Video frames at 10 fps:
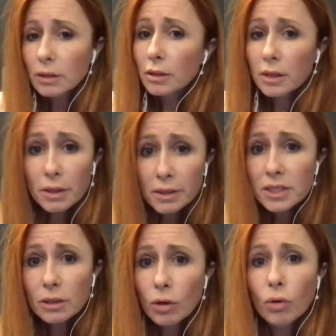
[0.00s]
years
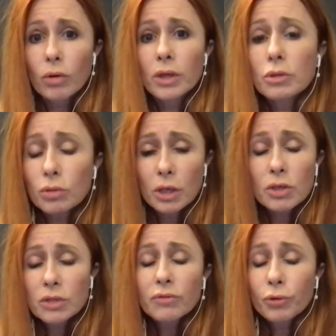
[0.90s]
ago in
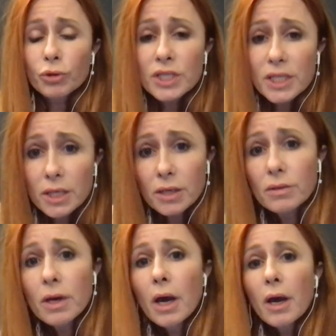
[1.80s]

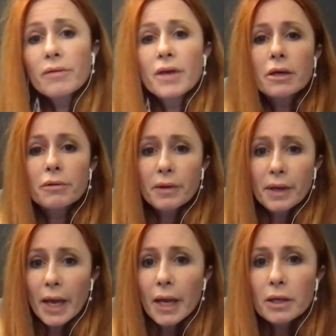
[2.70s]
2014, they
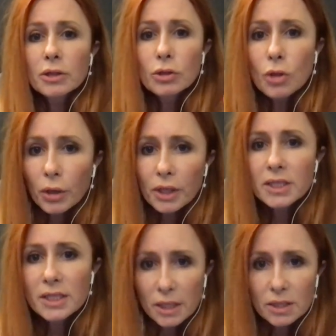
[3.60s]
created
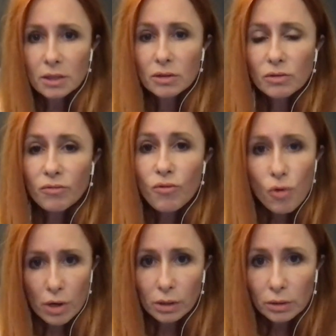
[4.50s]
non-existent
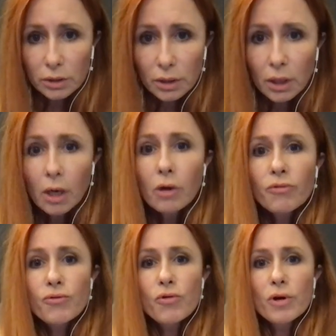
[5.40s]
world
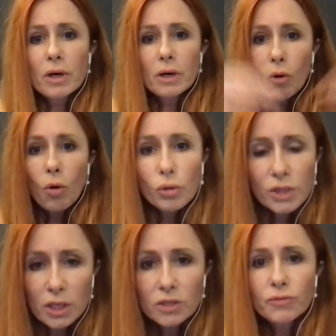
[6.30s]
for
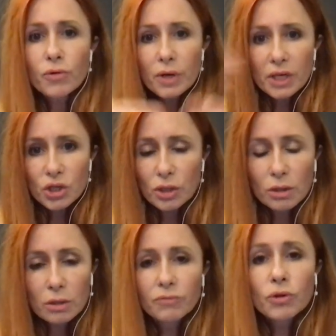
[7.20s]
audience, for
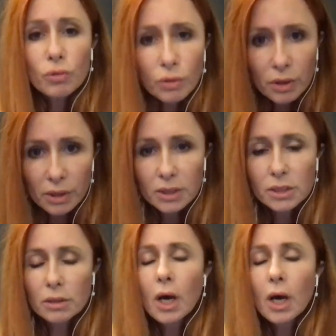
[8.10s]
Russian viewers,